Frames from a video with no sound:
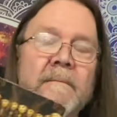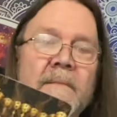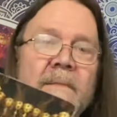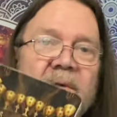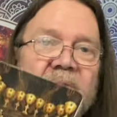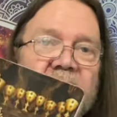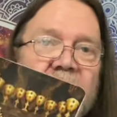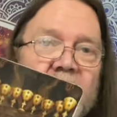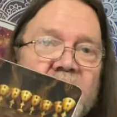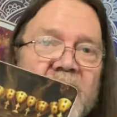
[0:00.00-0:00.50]

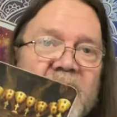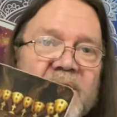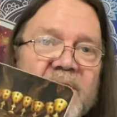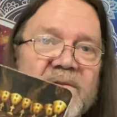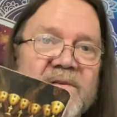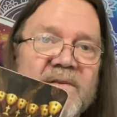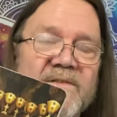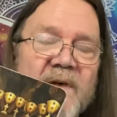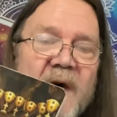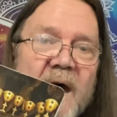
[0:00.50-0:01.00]
Somebody's
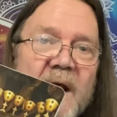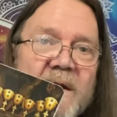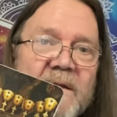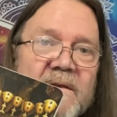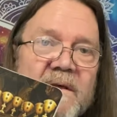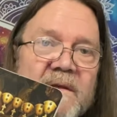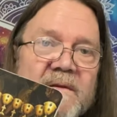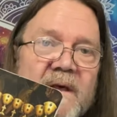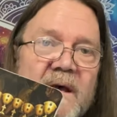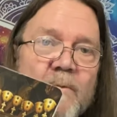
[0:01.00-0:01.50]
decided
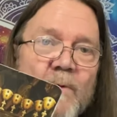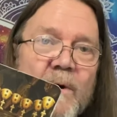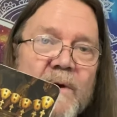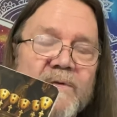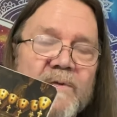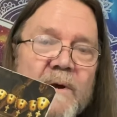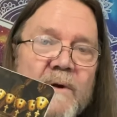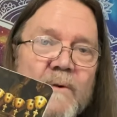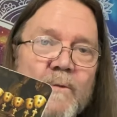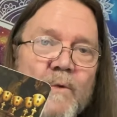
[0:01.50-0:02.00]
that they want
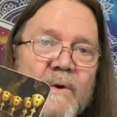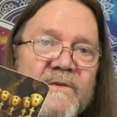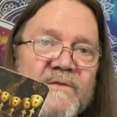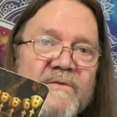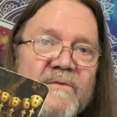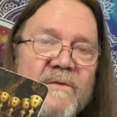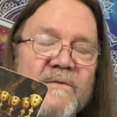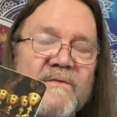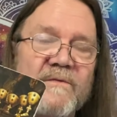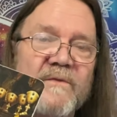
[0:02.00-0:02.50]
their wish
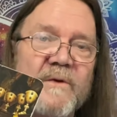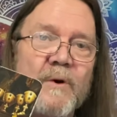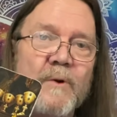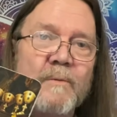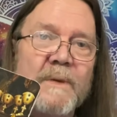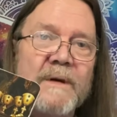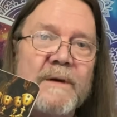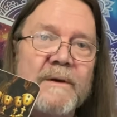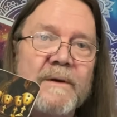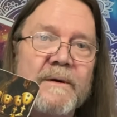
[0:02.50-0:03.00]

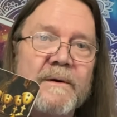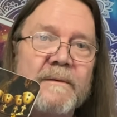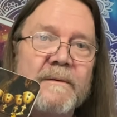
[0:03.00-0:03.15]
fulfillment.